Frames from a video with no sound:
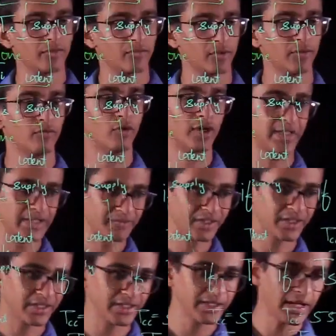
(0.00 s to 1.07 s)
from whatever
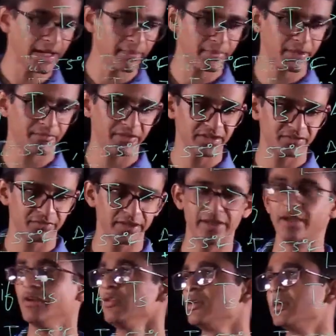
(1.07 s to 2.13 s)
TMA which we
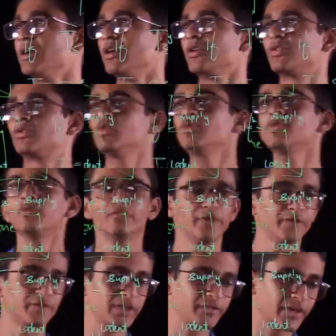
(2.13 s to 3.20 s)
have to
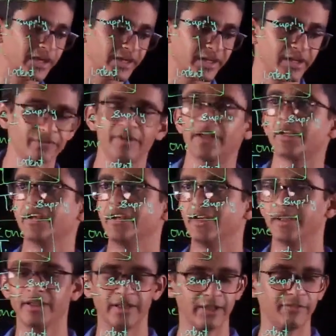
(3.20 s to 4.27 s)
55 degree
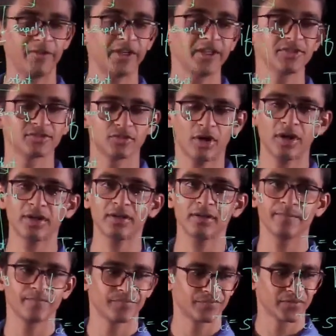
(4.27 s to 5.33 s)
Fahrenheit. If it is not
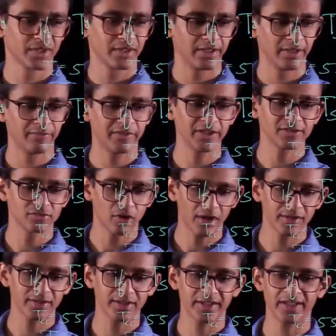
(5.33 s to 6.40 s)

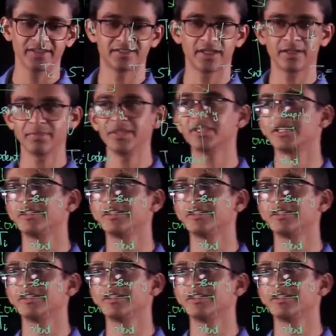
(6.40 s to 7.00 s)
the case, that means